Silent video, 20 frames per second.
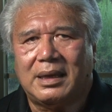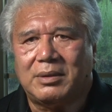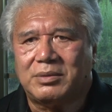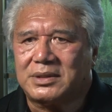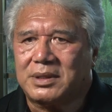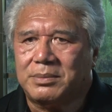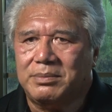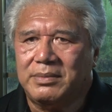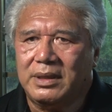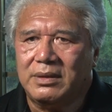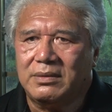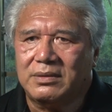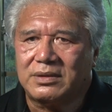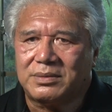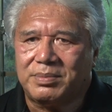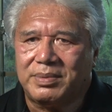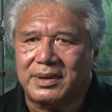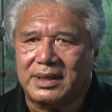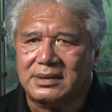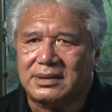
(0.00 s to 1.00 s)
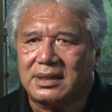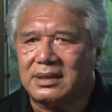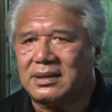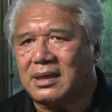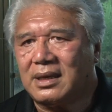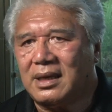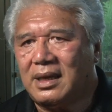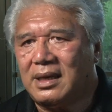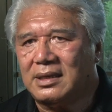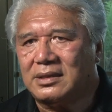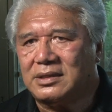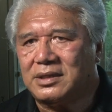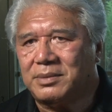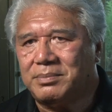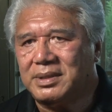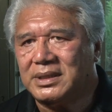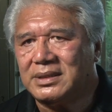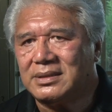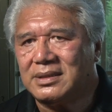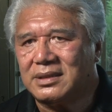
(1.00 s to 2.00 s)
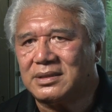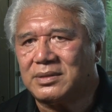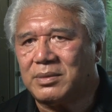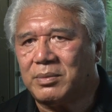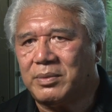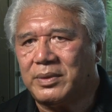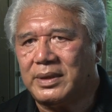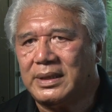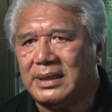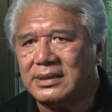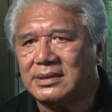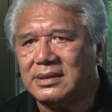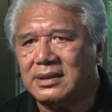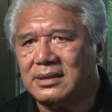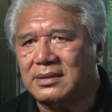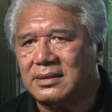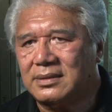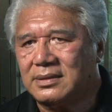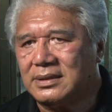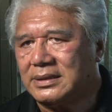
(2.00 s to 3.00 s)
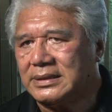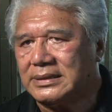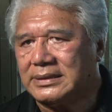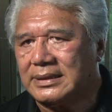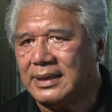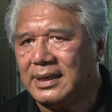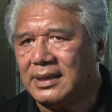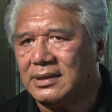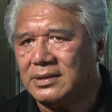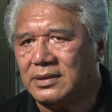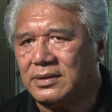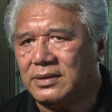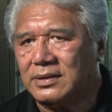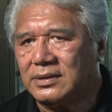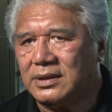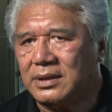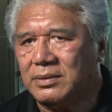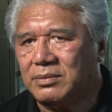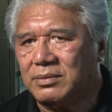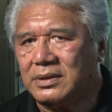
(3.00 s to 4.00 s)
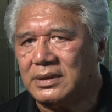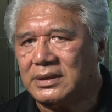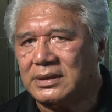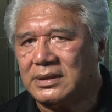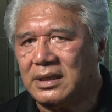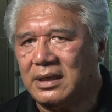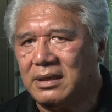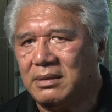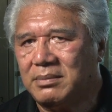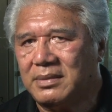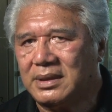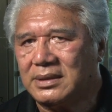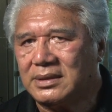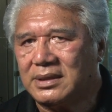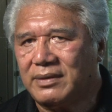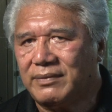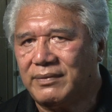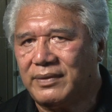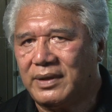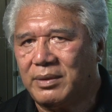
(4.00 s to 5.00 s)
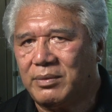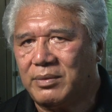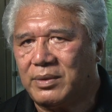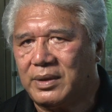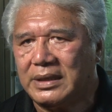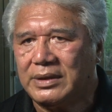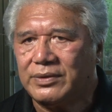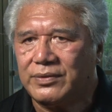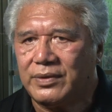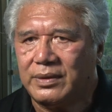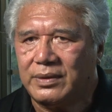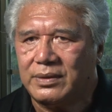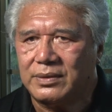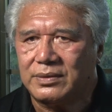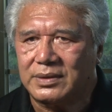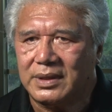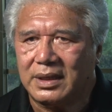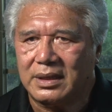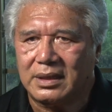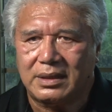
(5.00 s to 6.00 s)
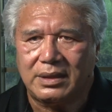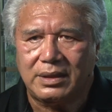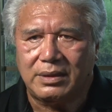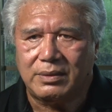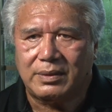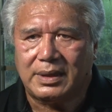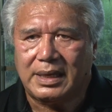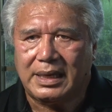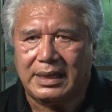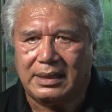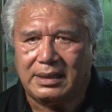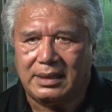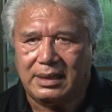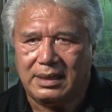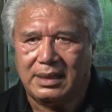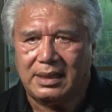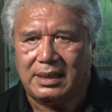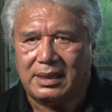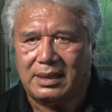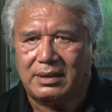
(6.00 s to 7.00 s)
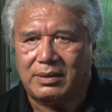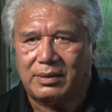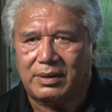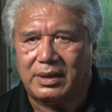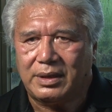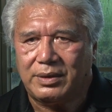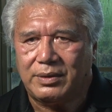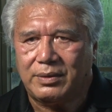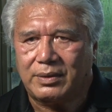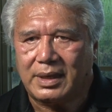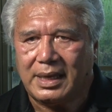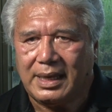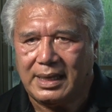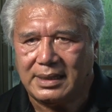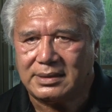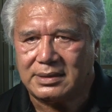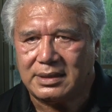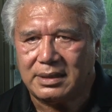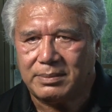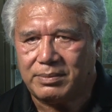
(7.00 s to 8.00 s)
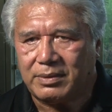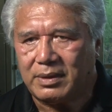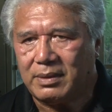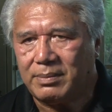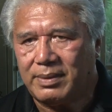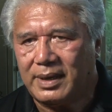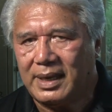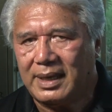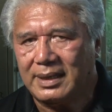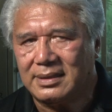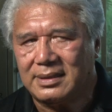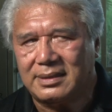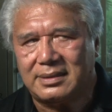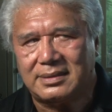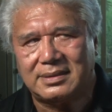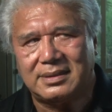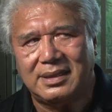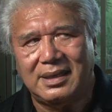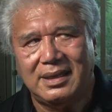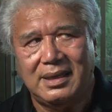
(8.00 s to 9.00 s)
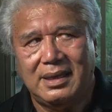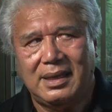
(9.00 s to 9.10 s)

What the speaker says: I was amused because at the College of Business, when we listened to these lectures, it would seem as if they were introducing a new idea or a new concept or a practice.